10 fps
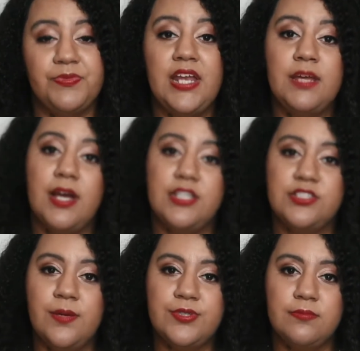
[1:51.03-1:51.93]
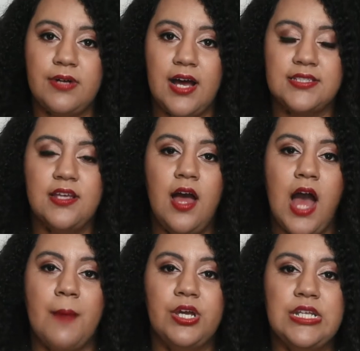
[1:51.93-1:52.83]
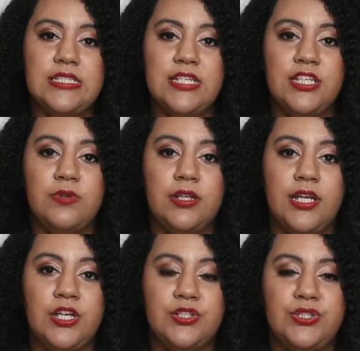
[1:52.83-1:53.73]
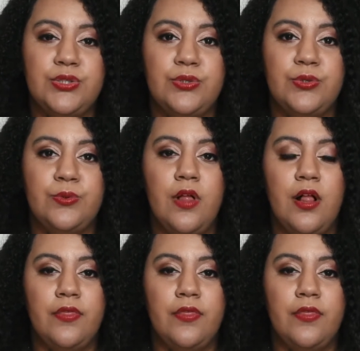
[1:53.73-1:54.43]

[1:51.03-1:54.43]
And in my description box, I'm going to send you a link to